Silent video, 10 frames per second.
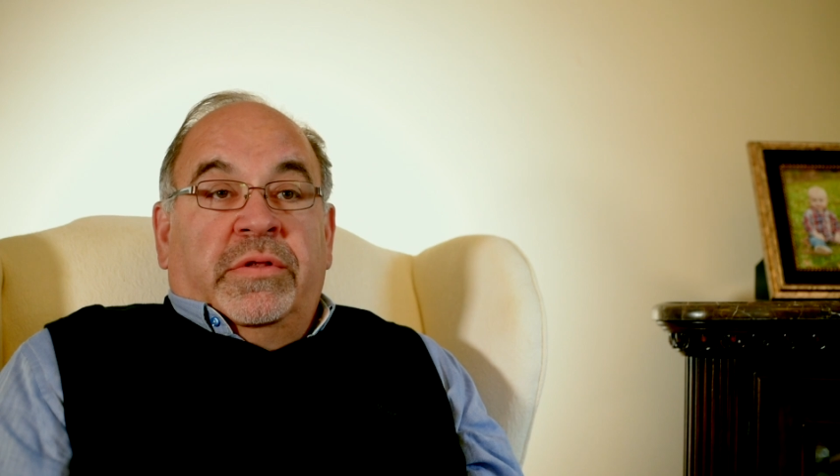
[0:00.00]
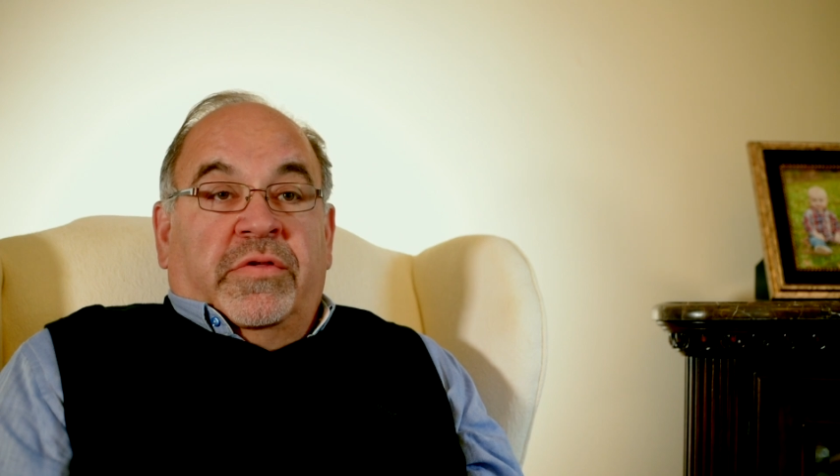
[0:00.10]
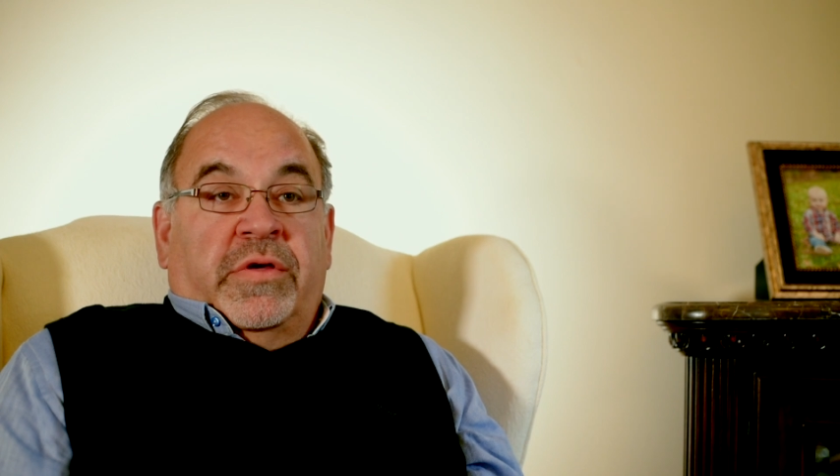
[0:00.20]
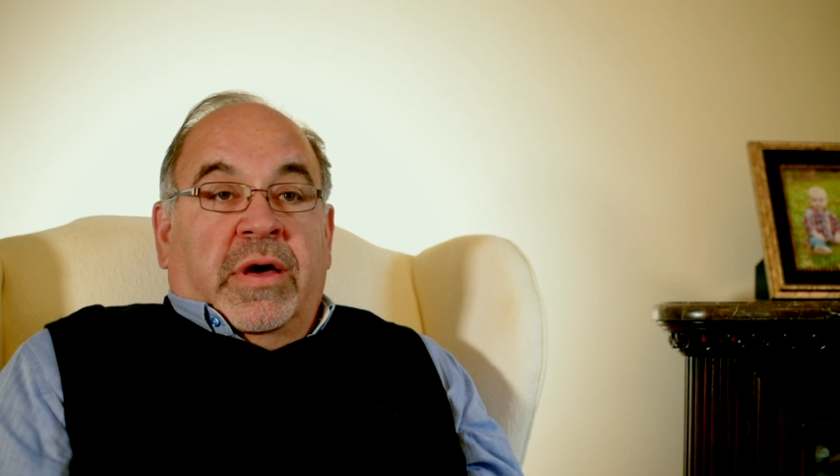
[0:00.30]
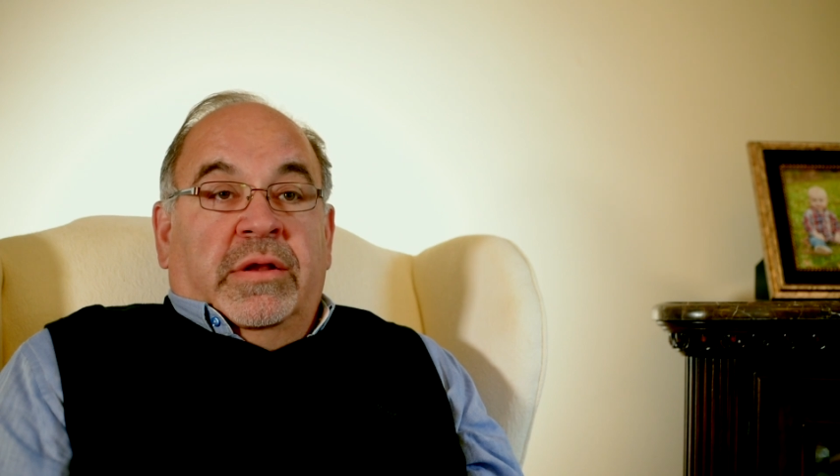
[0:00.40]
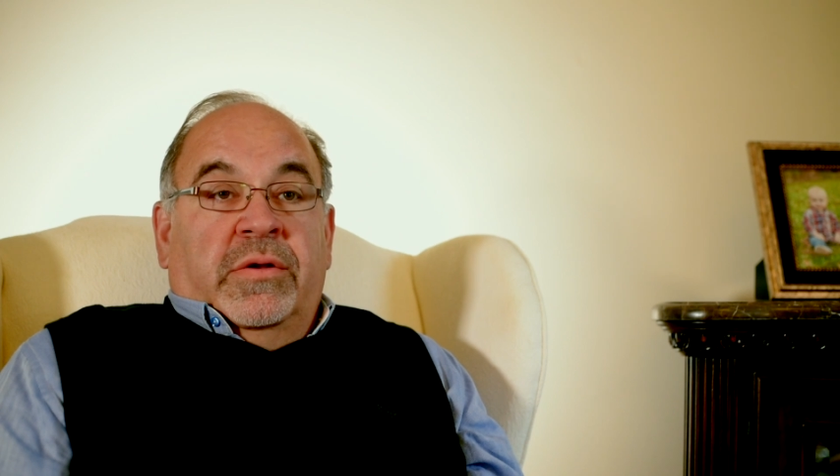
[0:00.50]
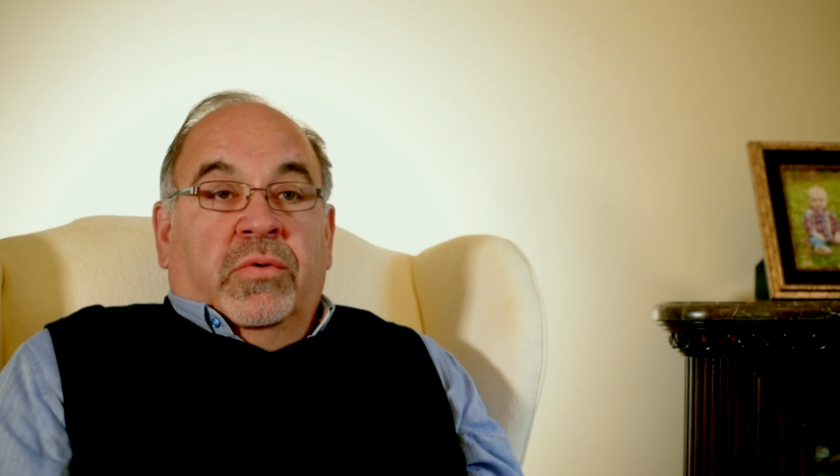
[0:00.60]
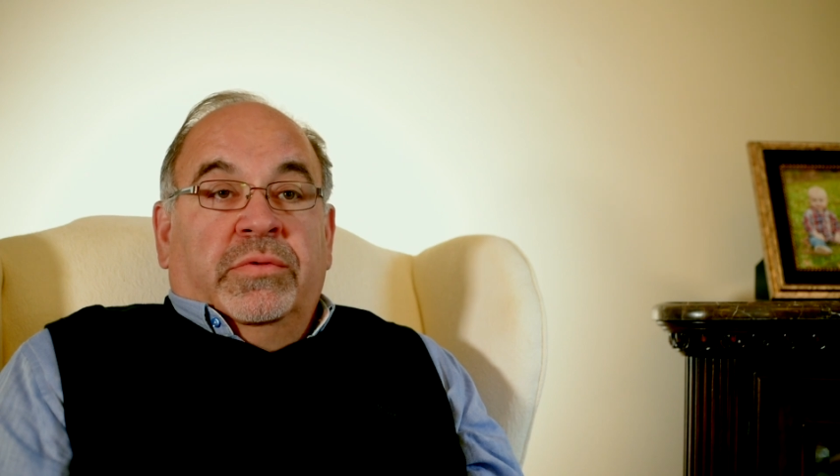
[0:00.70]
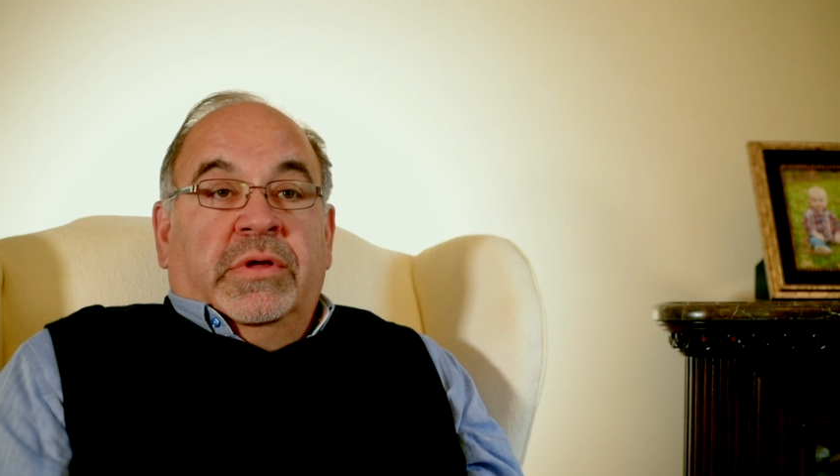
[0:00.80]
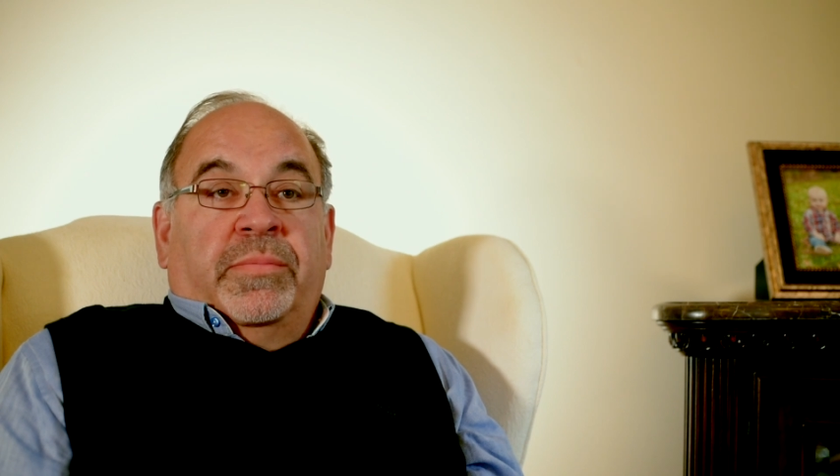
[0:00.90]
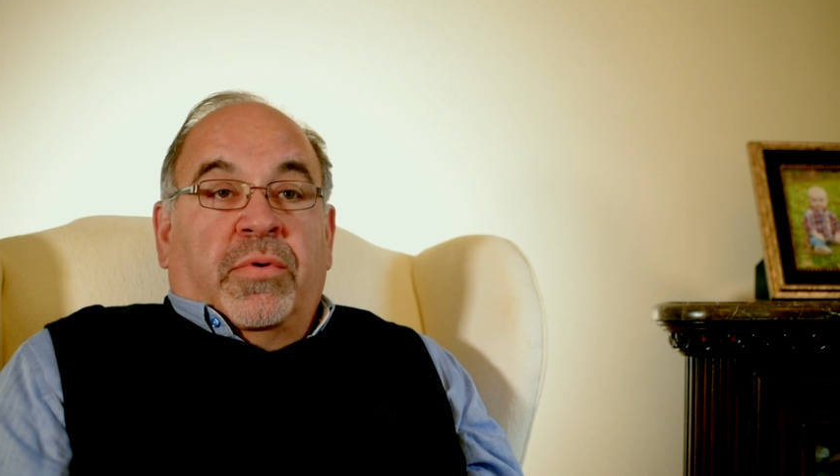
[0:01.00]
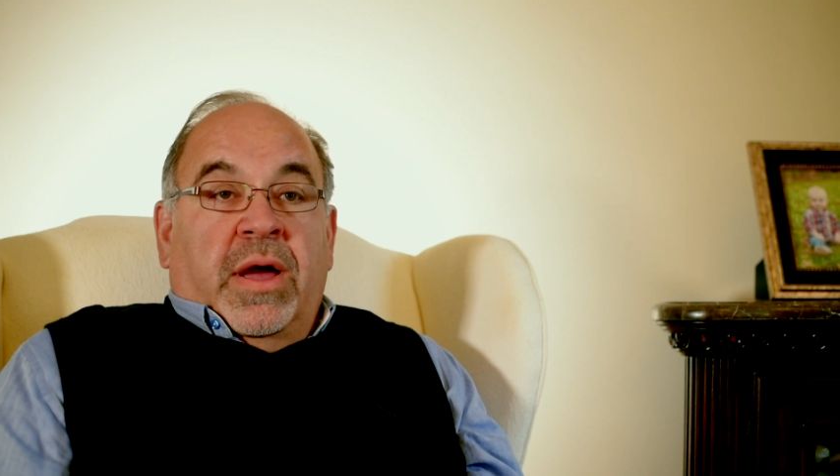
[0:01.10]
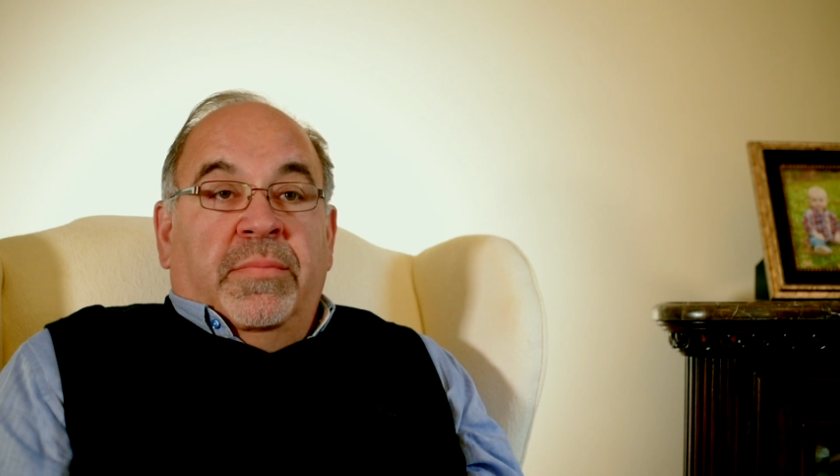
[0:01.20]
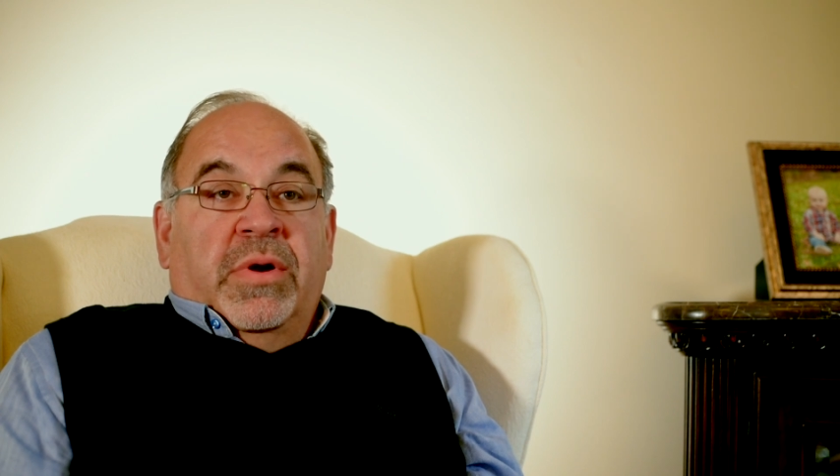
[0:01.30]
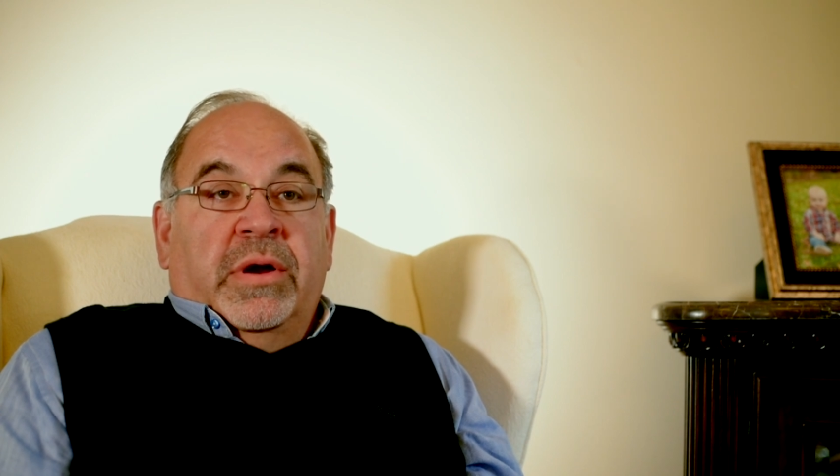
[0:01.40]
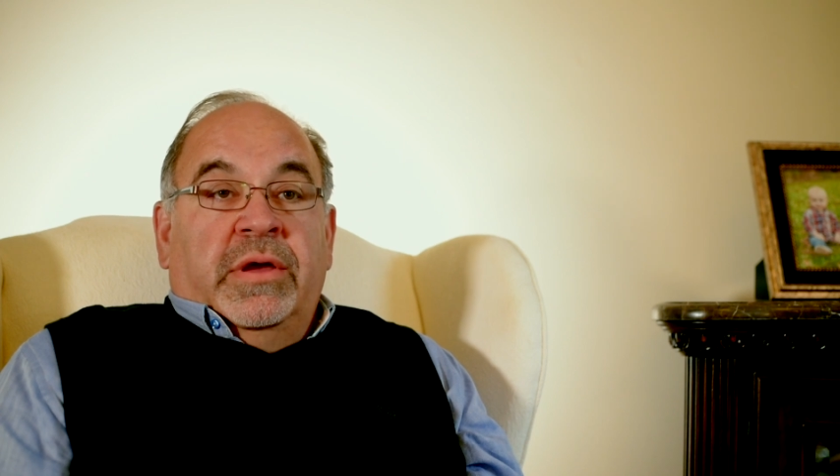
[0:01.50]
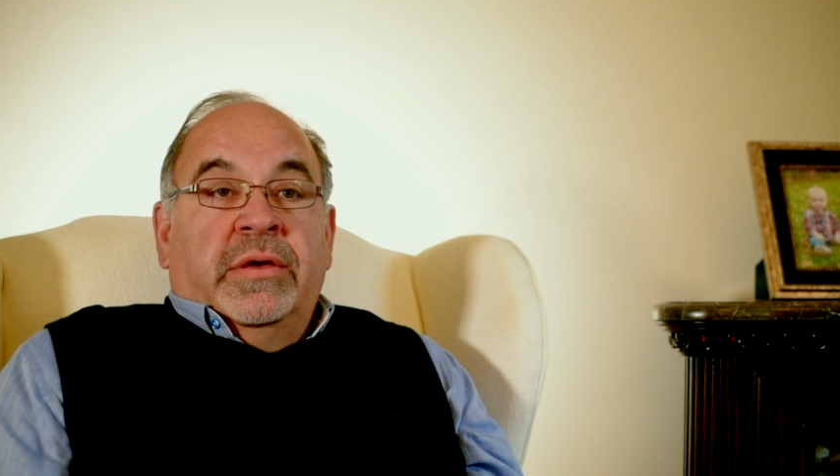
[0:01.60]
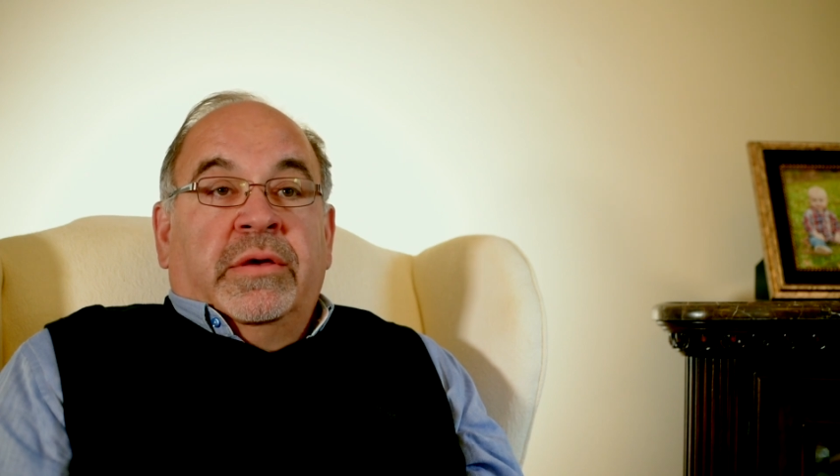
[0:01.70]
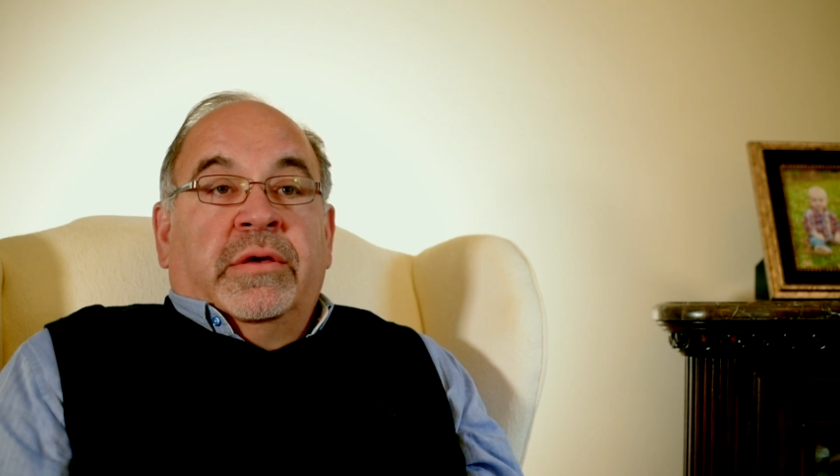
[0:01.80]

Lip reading: decided only to primary